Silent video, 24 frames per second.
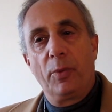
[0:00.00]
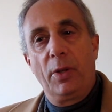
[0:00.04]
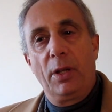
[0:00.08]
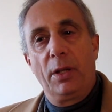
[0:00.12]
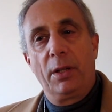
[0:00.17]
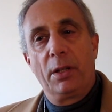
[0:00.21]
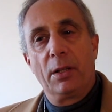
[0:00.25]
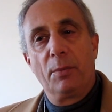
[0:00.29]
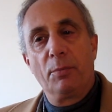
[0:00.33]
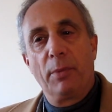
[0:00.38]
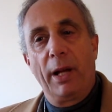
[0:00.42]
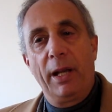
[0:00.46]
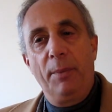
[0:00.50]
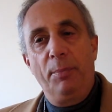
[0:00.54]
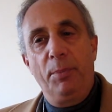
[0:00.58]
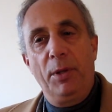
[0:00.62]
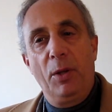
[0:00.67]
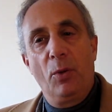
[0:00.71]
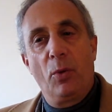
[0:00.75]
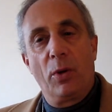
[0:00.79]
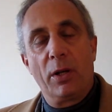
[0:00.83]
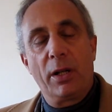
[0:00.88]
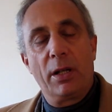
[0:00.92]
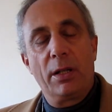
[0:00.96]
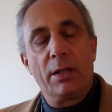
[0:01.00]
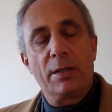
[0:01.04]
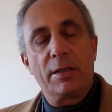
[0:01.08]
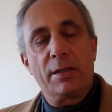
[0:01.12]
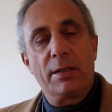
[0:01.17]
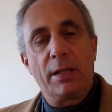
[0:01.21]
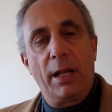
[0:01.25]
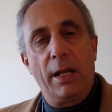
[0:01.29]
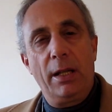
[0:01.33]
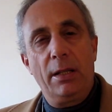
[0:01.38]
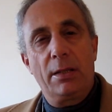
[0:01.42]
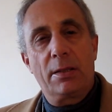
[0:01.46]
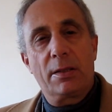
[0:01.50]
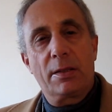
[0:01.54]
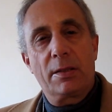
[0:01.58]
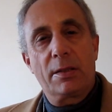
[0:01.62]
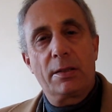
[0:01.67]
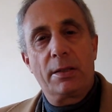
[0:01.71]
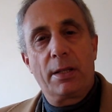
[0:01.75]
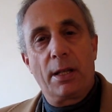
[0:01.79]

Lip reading: There might be one in the States.